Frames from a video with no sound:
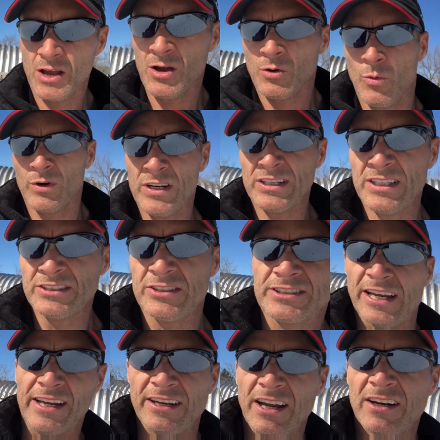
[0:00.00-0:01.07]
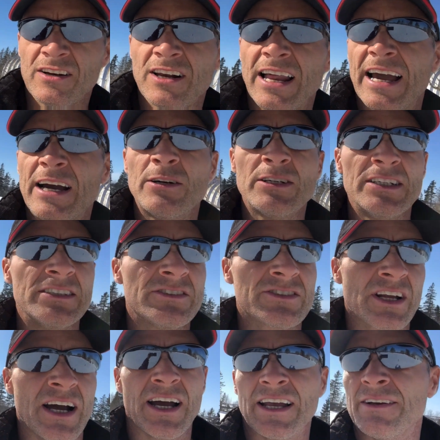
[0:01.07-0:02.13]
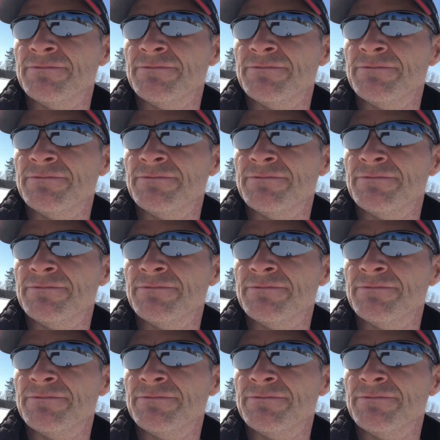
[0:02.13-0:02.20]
What a nice day, not a cloud in the sky.